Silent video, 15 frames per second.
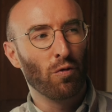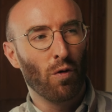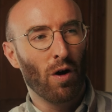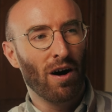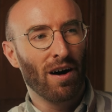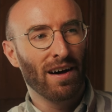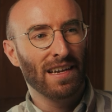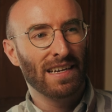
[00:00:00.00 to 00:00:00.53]

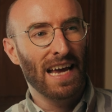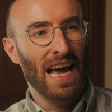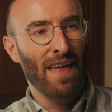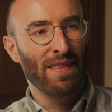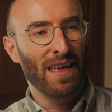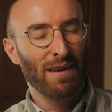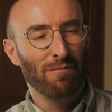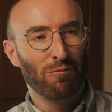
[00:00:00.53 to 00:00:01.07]
on,
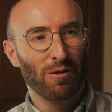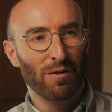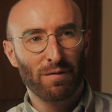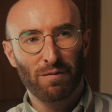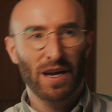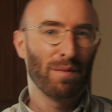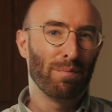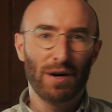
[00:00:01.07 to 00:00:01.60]
and then we'll
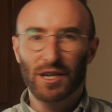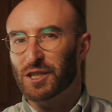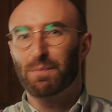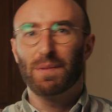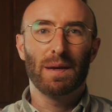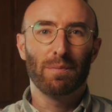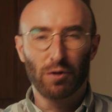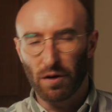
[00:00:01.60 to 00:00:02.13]
invite a bunch of
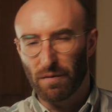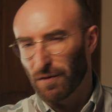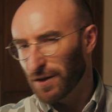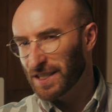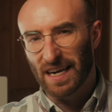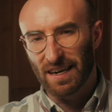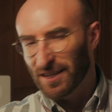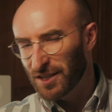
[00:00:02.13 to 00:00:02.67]
people over.
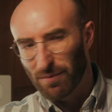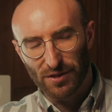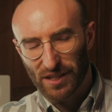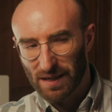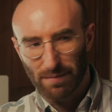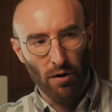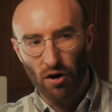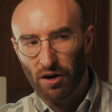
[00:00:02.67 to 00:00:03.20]
It's almost like
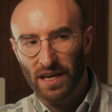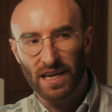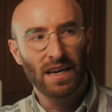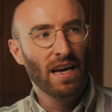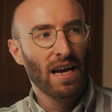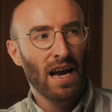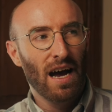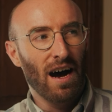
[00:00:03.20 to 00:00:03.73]
a party.
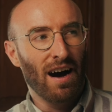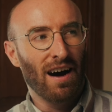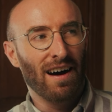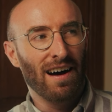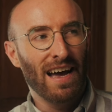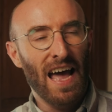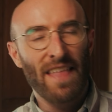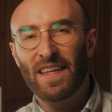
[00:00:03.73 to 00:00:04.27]

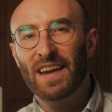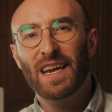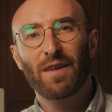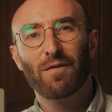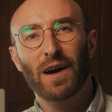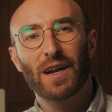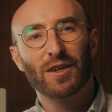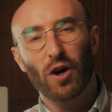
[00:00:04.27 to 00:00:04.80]
And then he
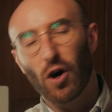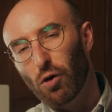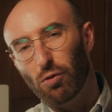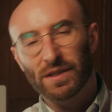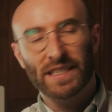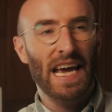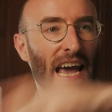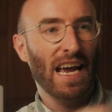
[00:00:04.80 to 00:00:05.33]
invited a whole
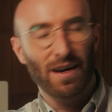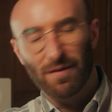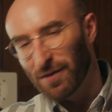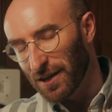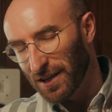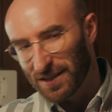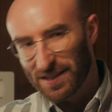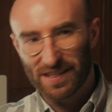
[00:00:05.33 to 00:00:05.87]
gang of
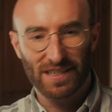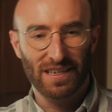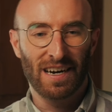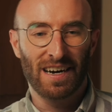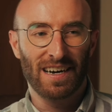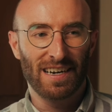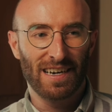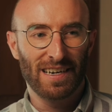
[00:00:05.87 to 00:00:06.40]
us
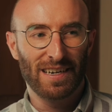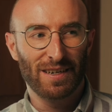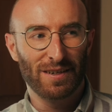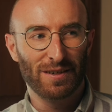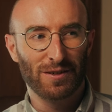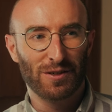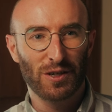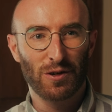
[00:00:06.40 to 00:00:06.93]

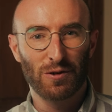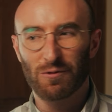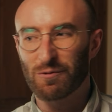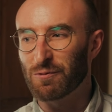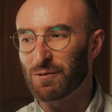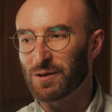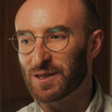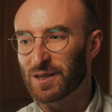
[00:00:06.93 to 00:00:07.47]

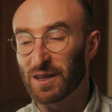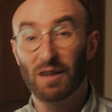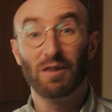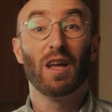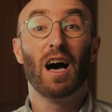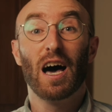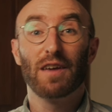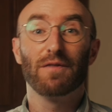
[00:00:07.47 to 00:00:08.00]
to the
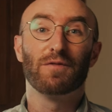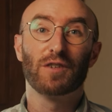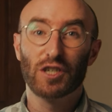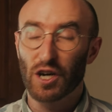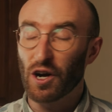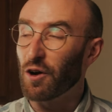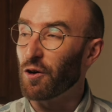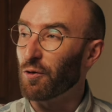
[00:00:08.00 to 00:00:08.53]
live
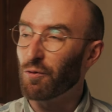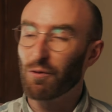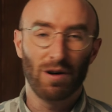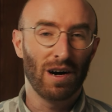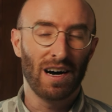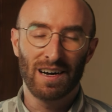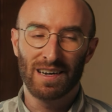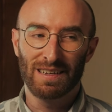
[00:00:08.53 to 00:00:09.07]
show
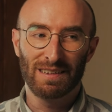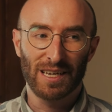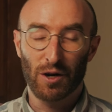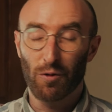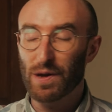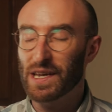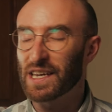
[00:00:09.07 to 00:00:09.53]
like a week